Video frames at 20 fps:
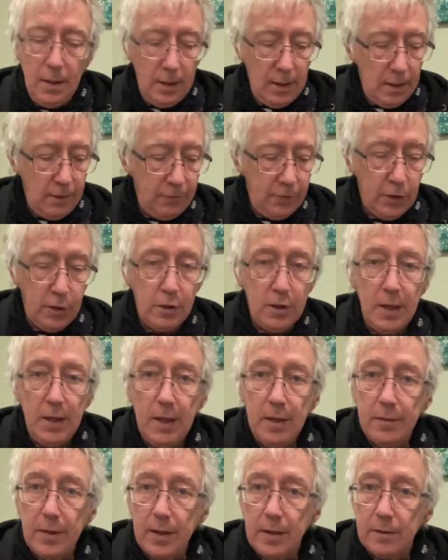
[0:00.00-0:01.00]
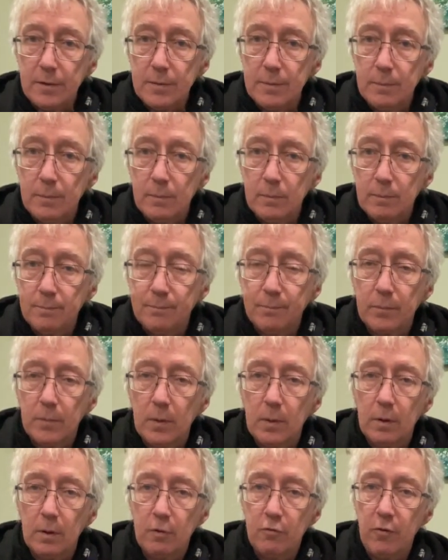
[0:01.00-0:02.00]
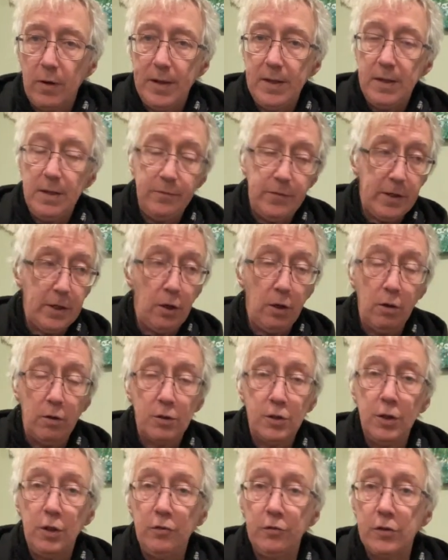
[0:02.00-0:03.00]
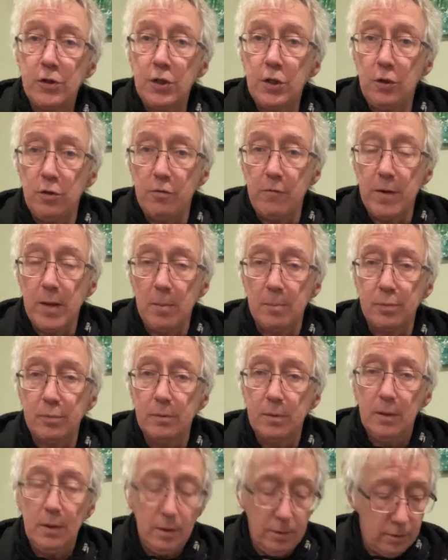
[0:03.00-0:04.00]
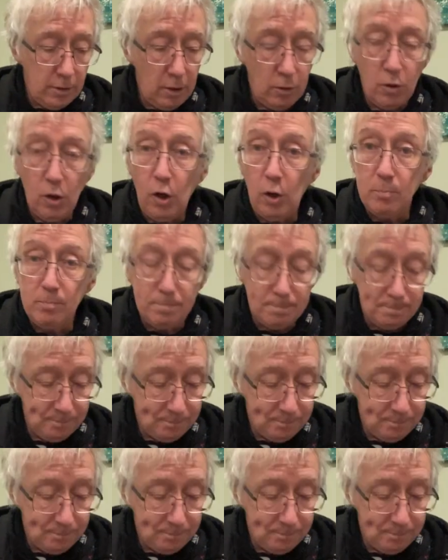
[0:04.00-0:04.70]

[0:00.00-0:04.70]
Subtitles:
If you can hear that, great. If you can't, use a tuner app, no harm.